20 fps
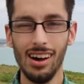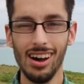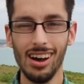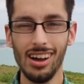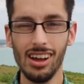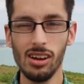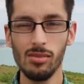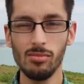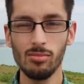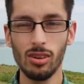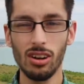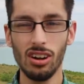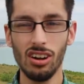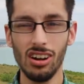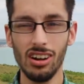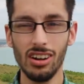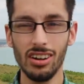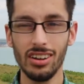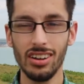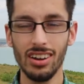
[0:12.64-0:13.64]
Hi, I'm
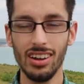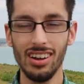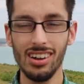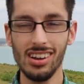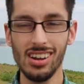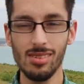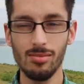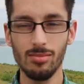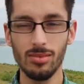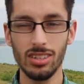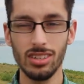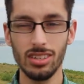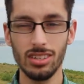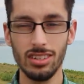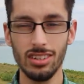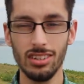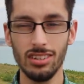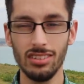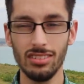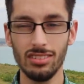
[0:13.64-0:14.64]
Rohan and I'm a
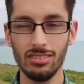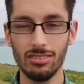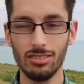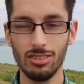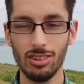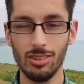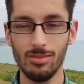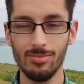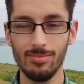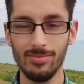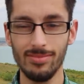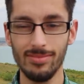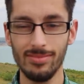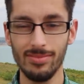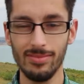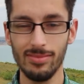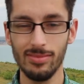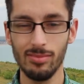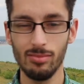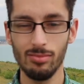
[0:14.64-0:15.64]
student from
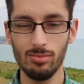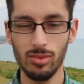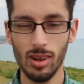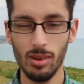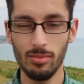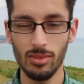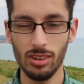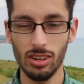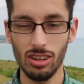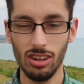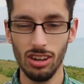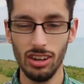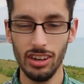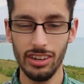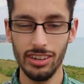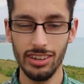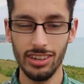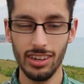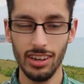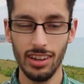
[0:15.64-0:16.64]
Plumpton
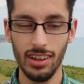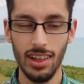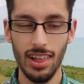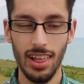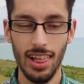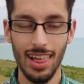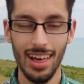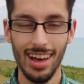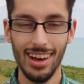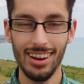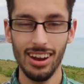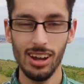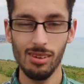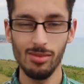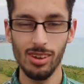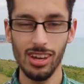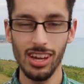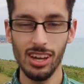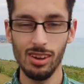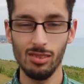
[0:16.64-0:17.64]
College and
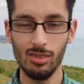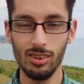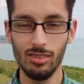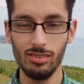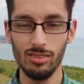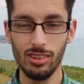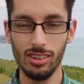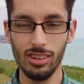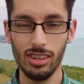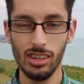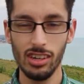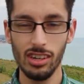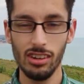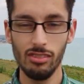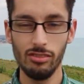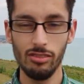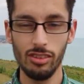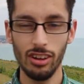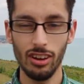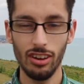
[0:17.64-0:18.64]
I'm here with
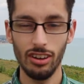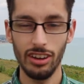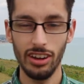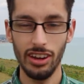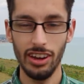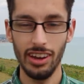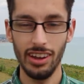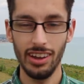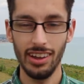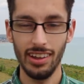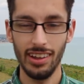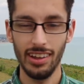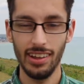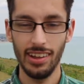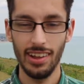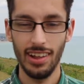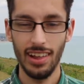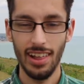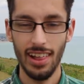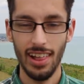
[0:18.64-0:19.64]
Fiona
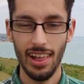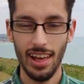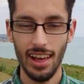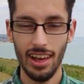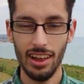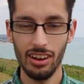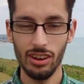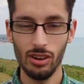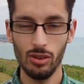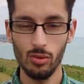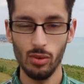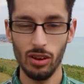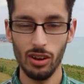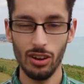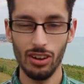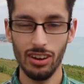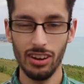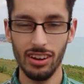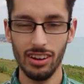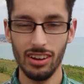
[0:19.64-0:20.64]
and
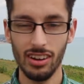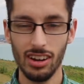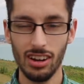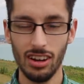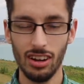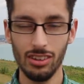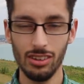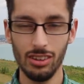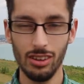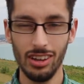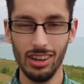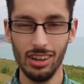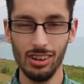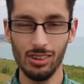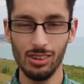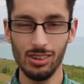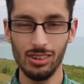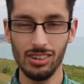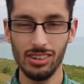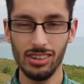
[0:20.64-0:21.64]
we're in Castle
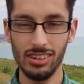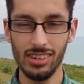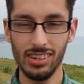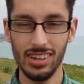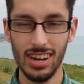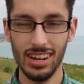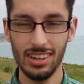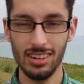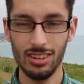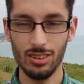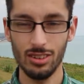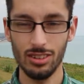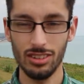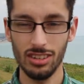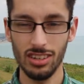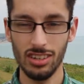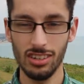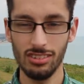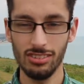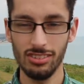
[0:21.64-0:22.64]
Hill Nature
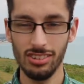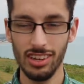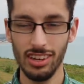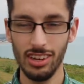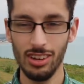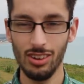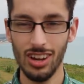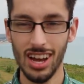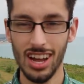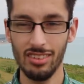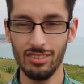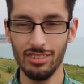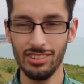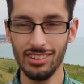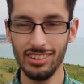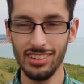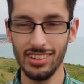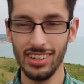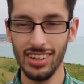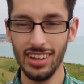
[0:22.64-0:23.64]
Reserve in Newhaven.